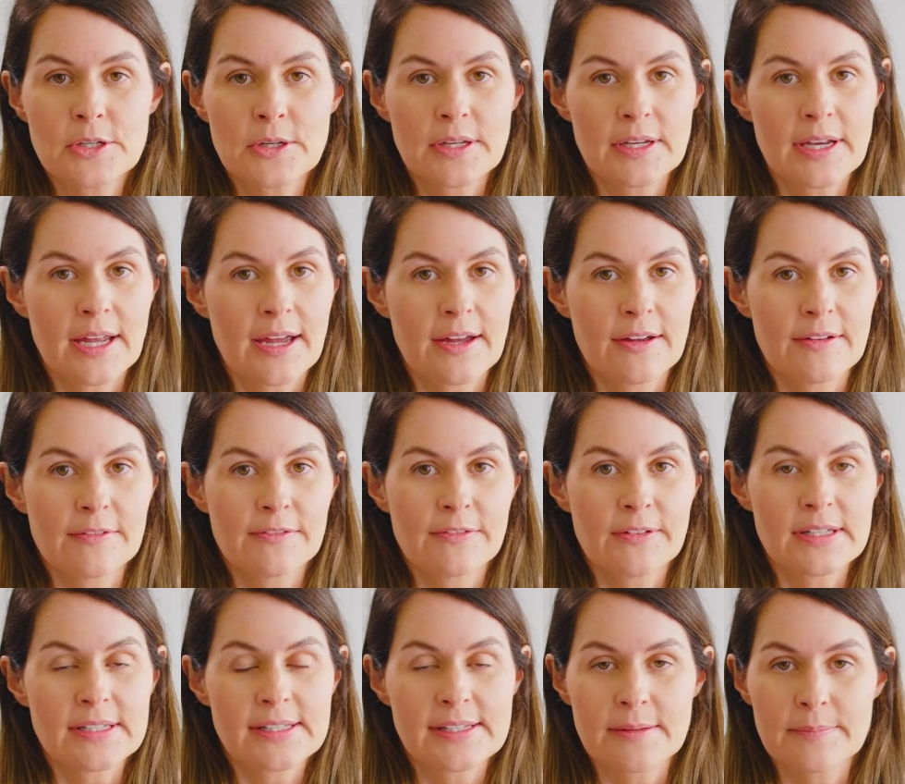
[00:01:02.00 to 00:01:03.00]
you can
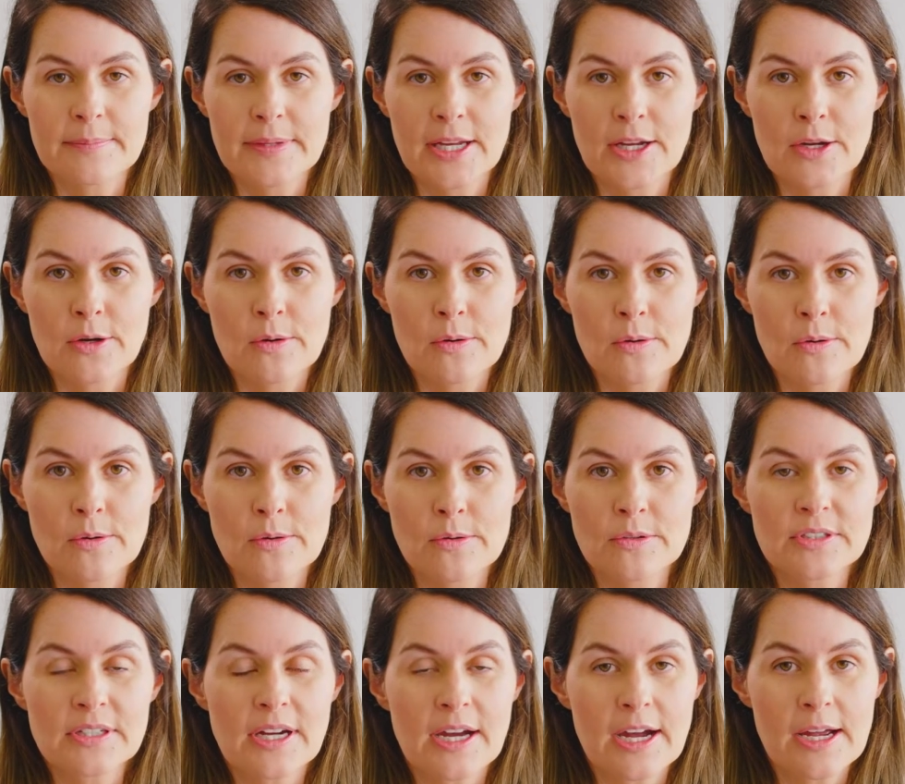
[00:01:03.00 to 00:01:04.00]
have something
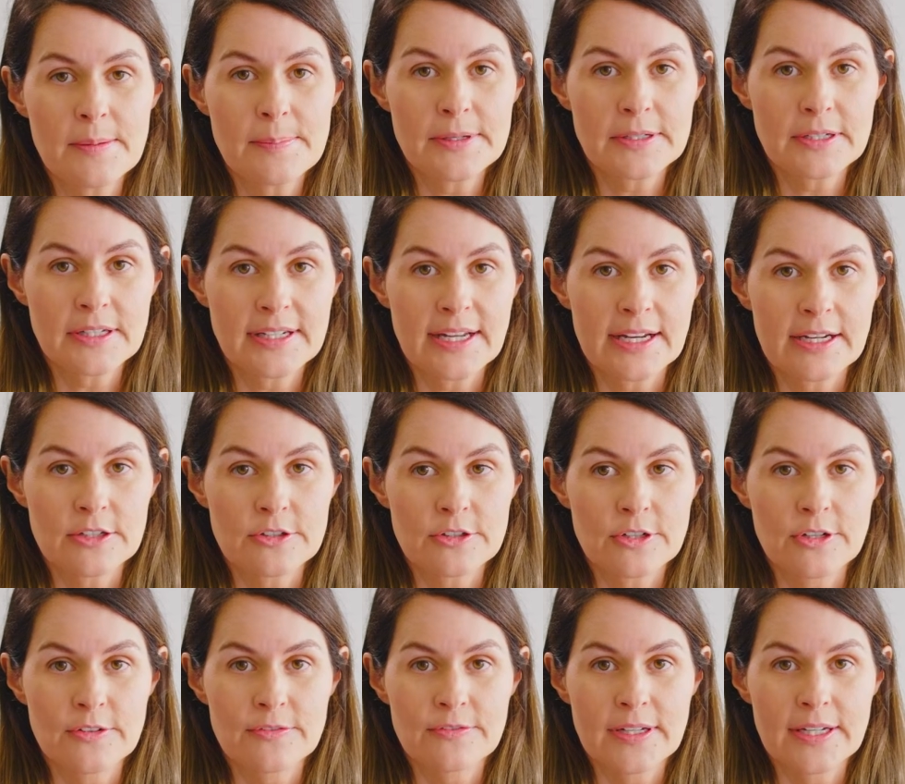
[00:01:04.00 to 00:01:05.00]
called
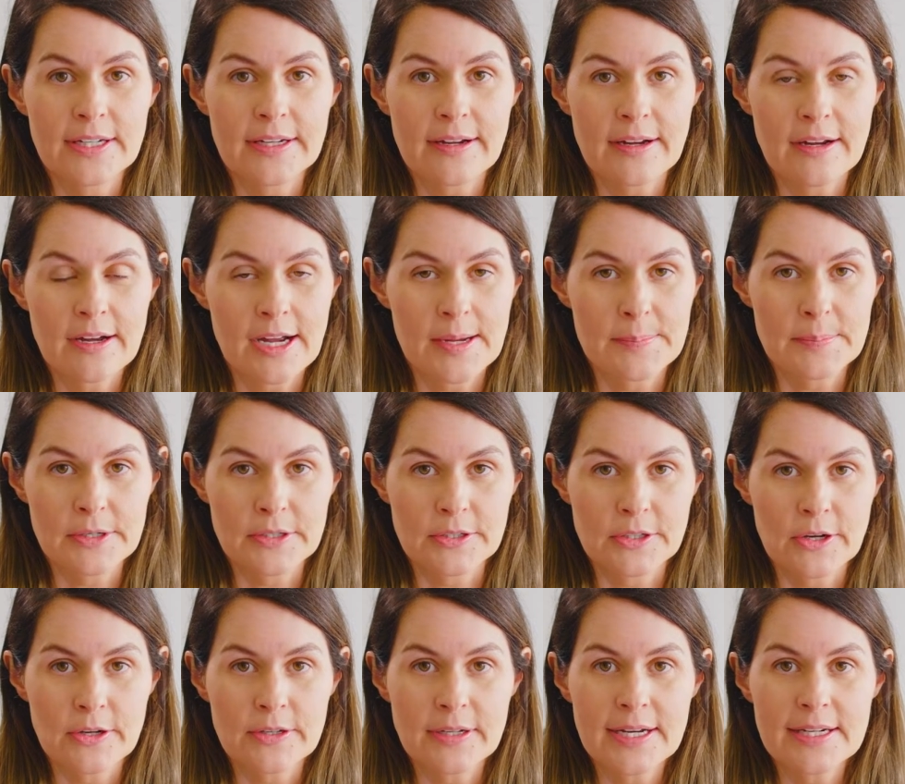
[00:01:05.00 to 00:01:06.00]
hypergonadotrophic
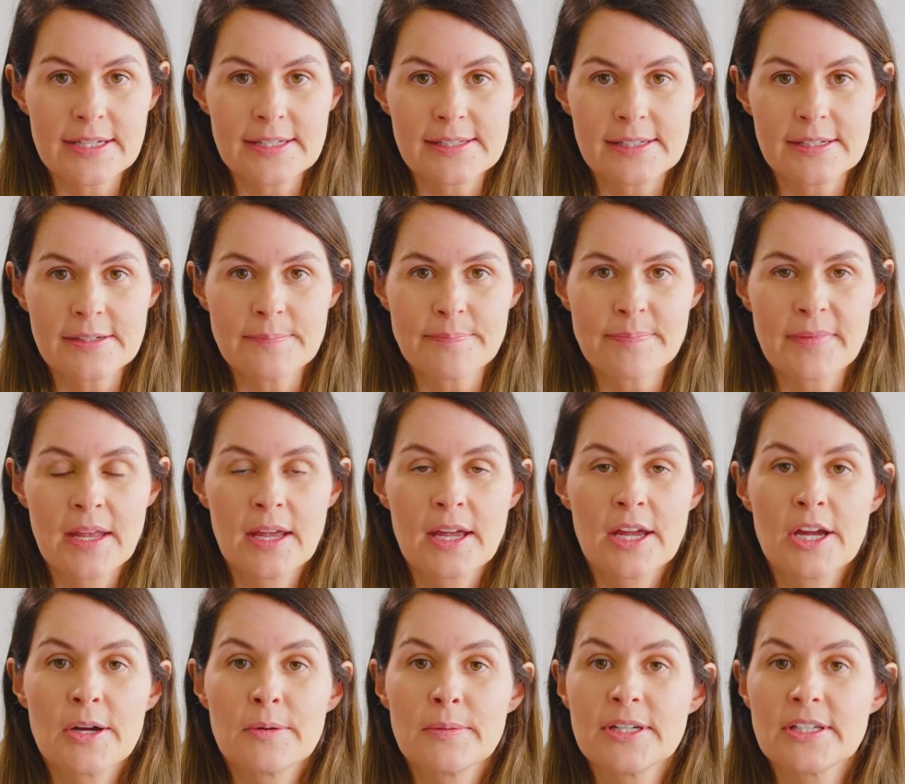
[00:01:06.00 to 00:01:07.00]
hypogonadism,
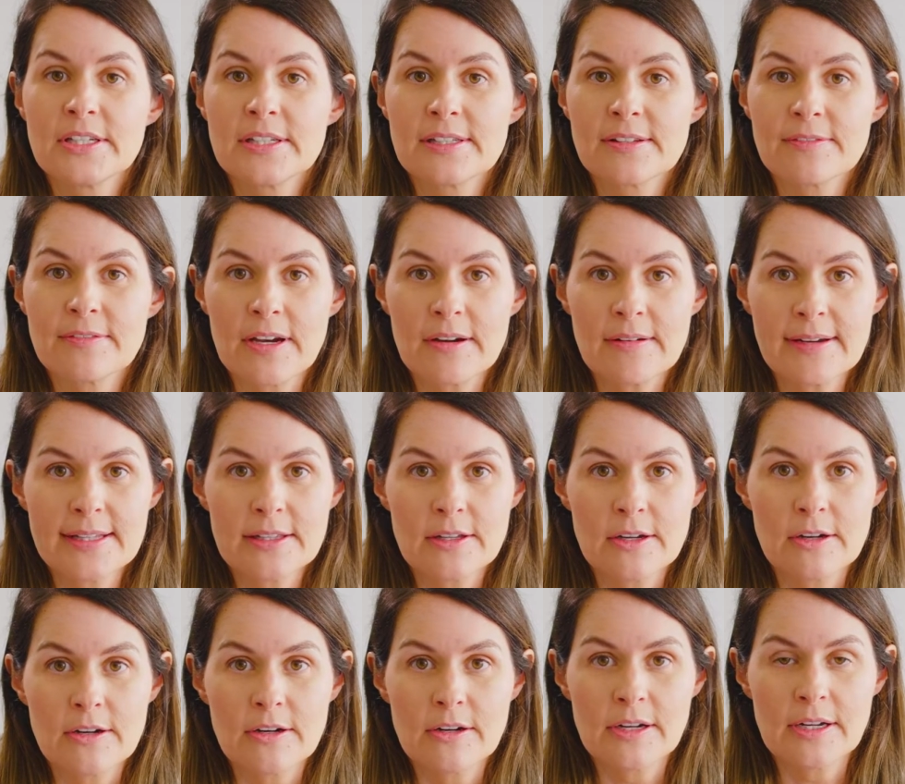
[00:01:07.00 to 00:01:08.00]
which is a very
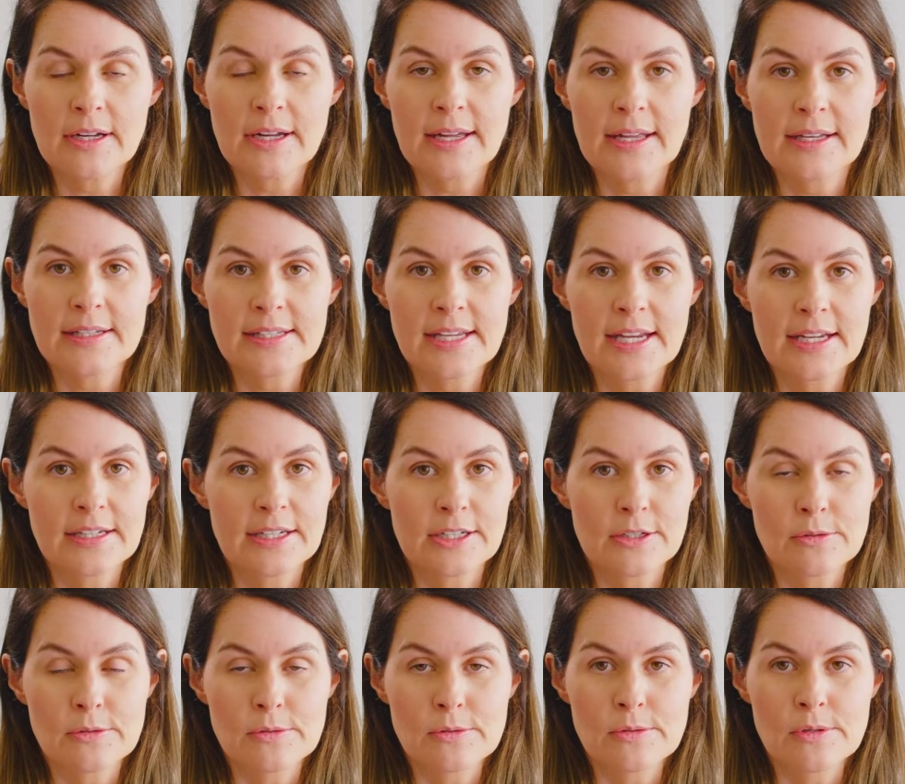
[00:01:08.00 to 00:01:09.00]
long and
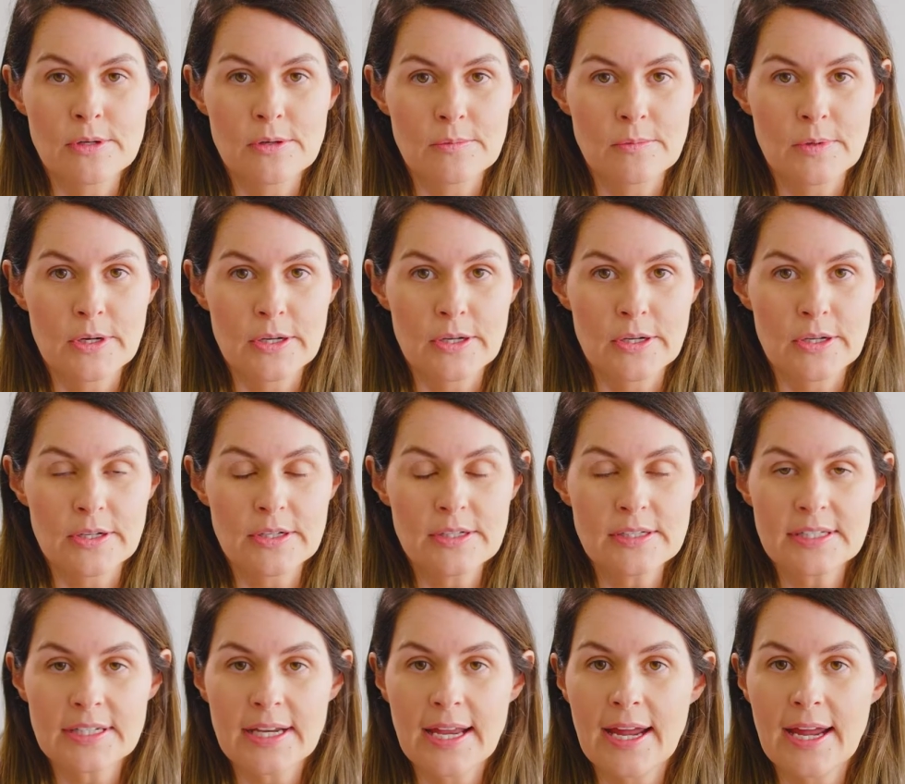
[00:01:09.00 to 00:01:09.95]
technical word.